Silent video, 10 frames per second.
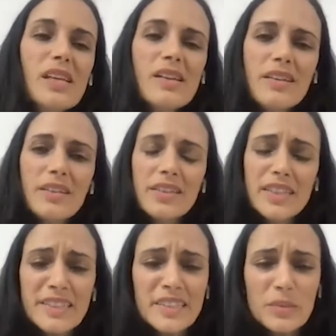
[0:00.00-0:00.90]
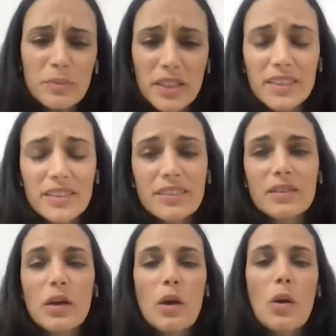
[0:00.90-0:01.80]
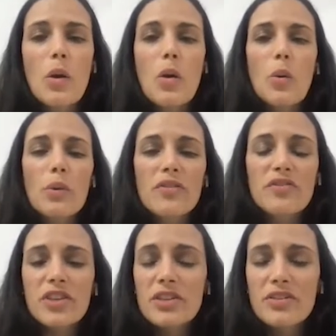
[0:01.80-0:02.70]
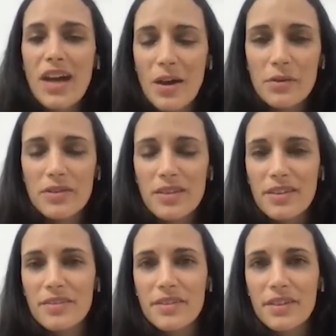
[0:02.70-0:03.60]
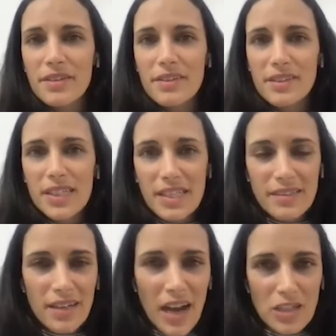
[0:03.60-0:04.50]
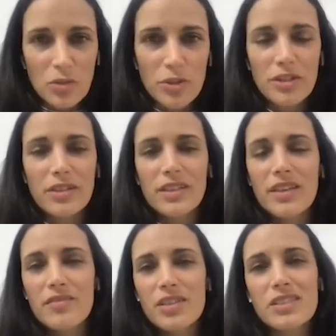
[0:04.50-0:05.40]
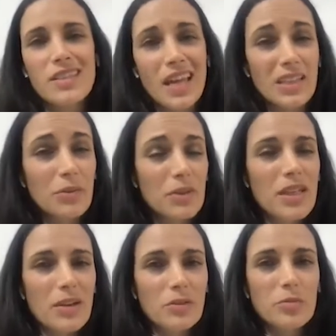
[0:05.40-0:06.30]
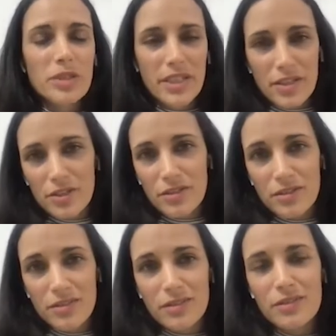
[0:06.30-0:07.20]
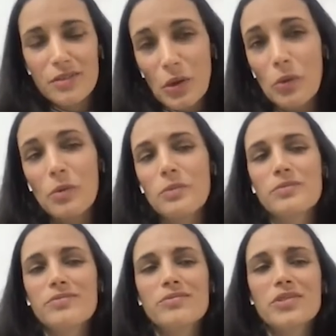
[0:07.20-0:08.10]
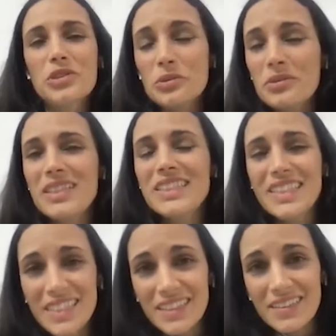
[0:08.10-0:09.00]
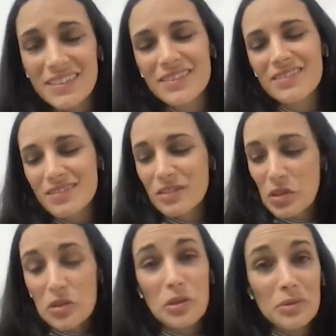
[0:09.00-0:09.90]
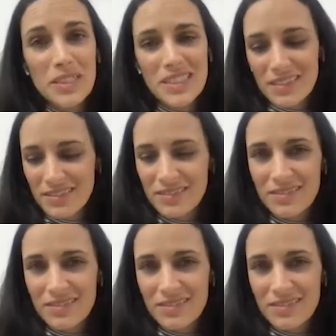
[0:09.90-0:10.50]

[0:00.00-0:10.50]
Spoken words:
And in this meeting, we figure out that the customer can give us the data without duplication. So, do we really need it? Not always.